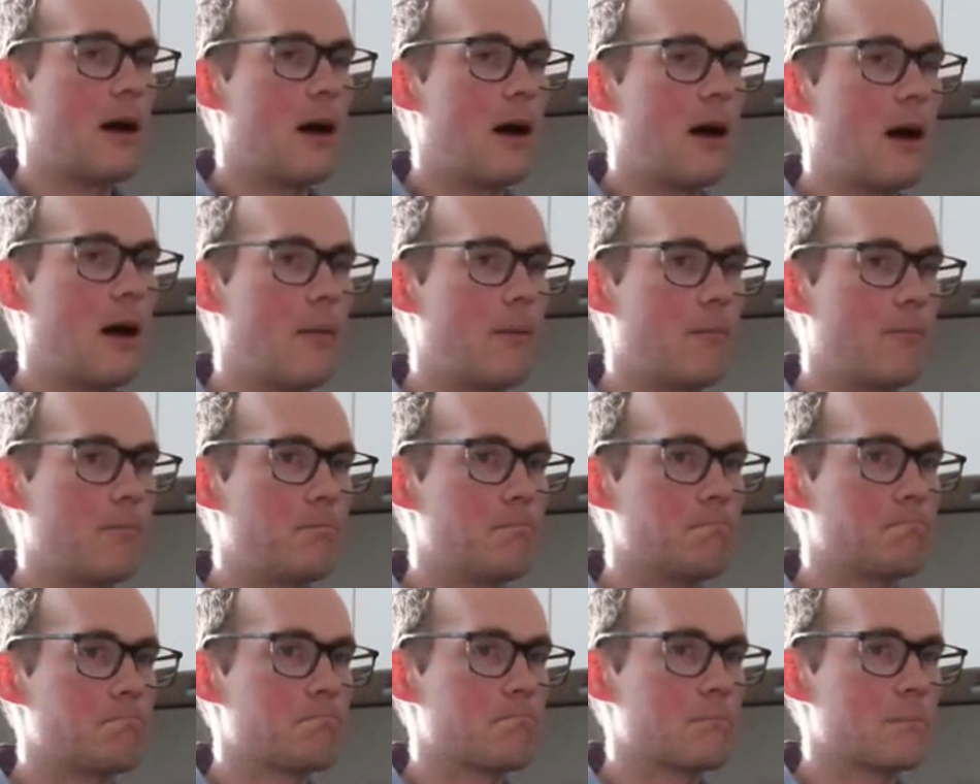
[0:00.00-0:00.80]

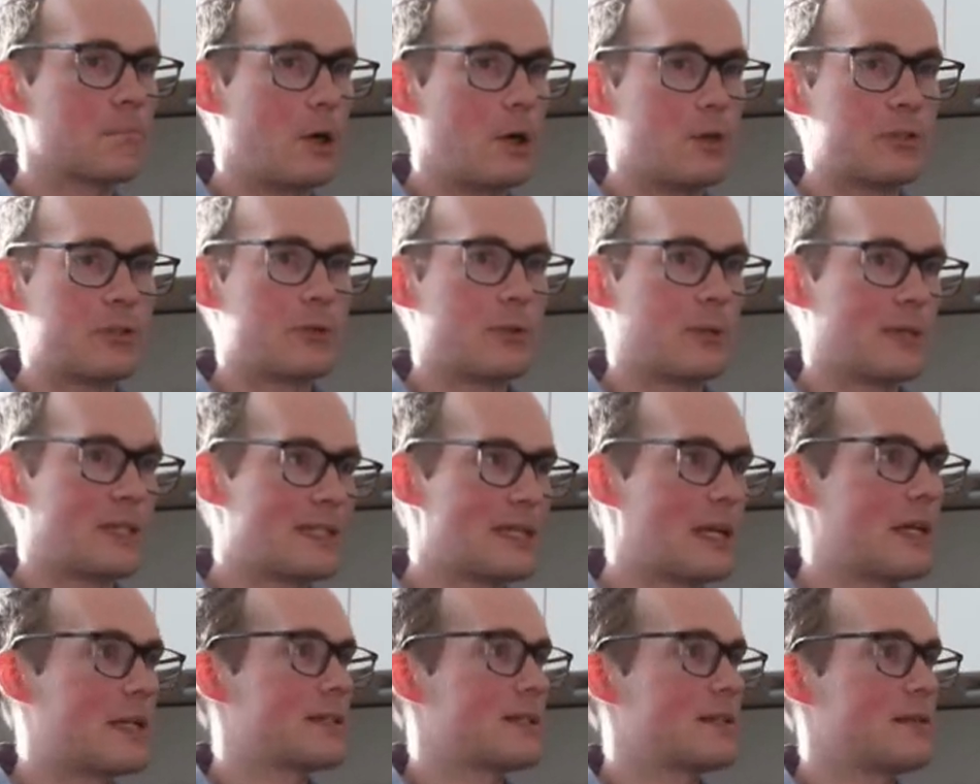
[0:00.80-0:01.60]
also
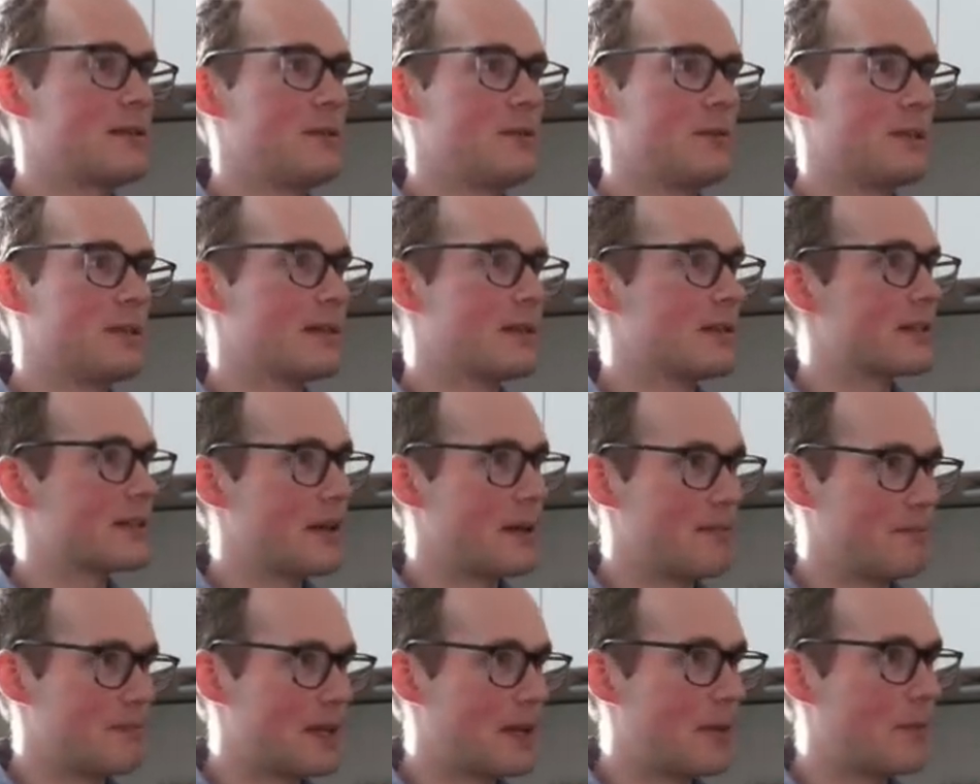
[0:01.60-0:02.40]
accessed using the
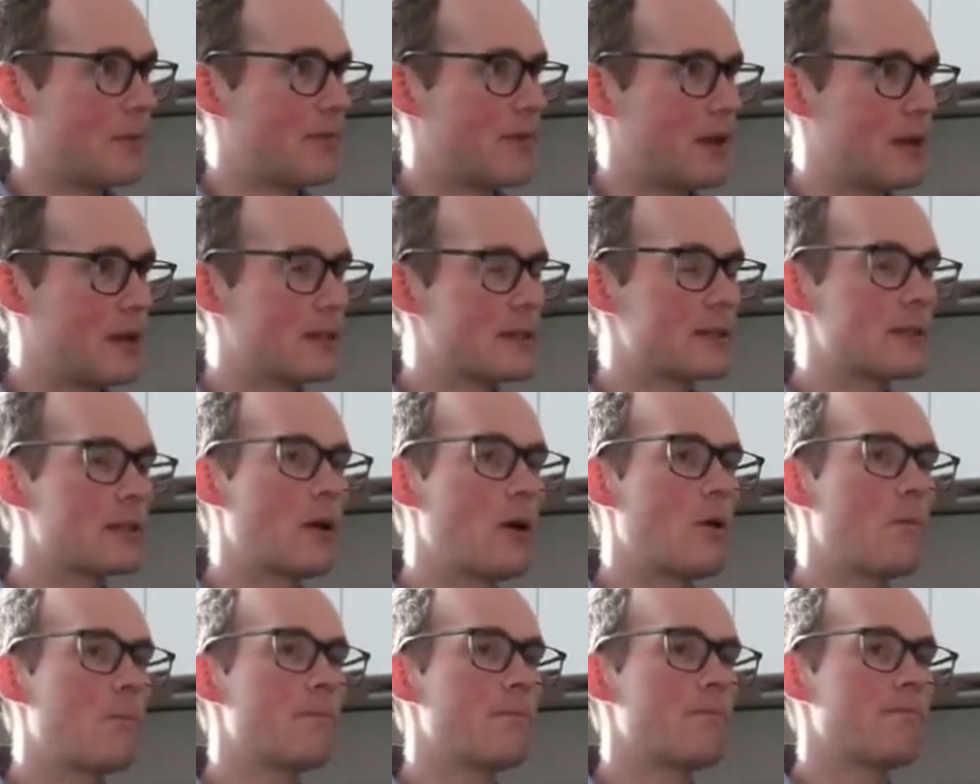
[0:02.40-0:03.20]
same type of
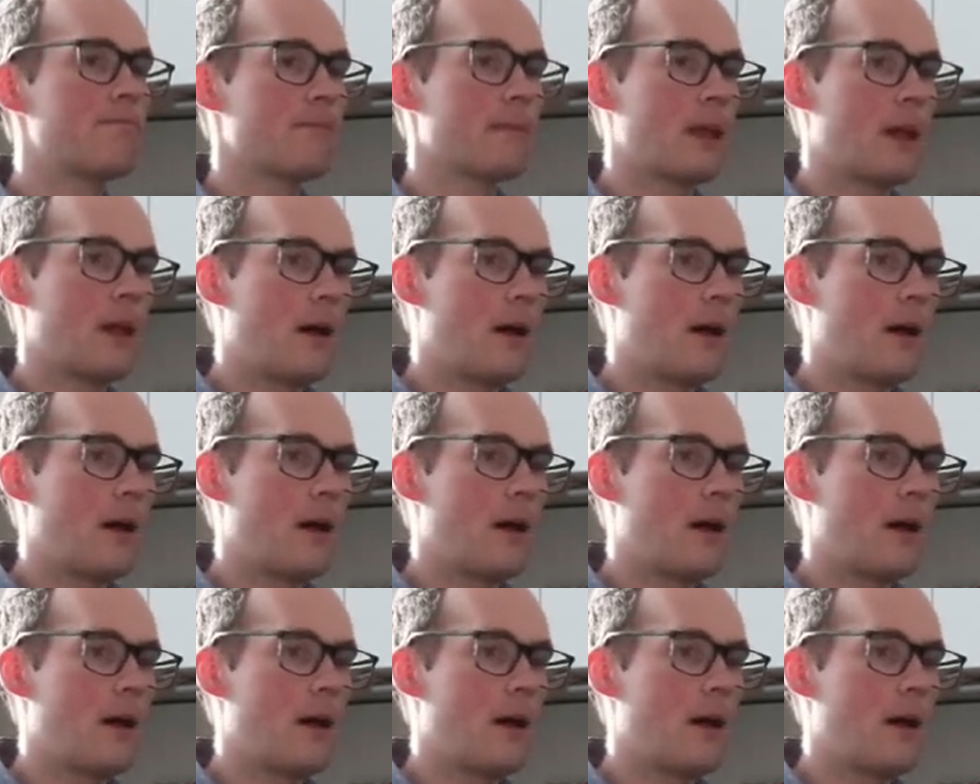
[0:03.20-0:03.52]
endoscope.